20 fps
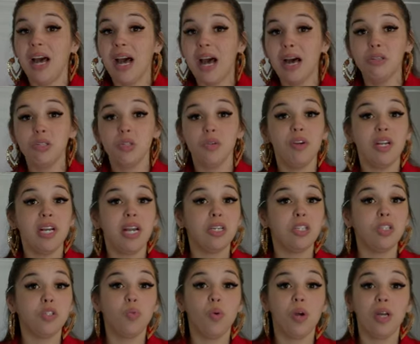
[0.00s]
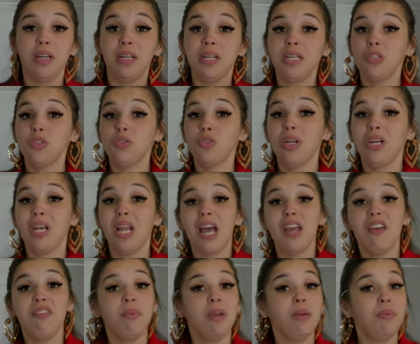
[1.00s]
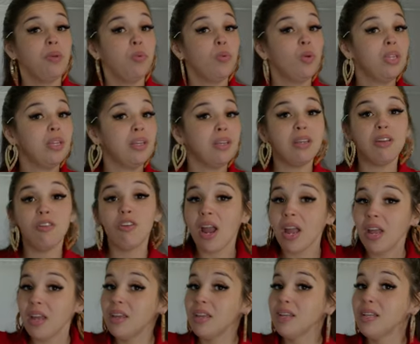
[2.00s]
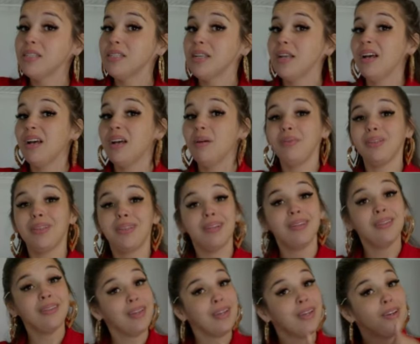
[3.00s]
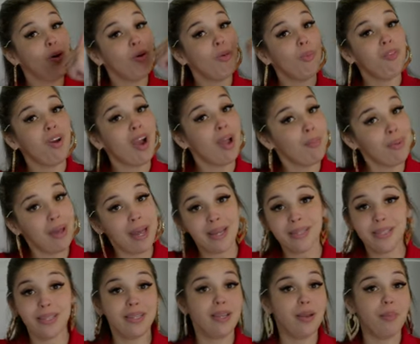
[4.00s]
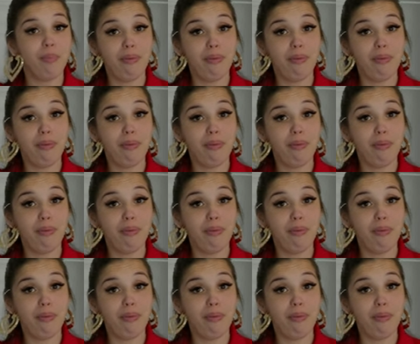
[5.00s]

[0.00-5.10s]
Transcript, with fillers: house already. I just wanna enjoy life. Maybe when the grandkids come, but then they go right back to their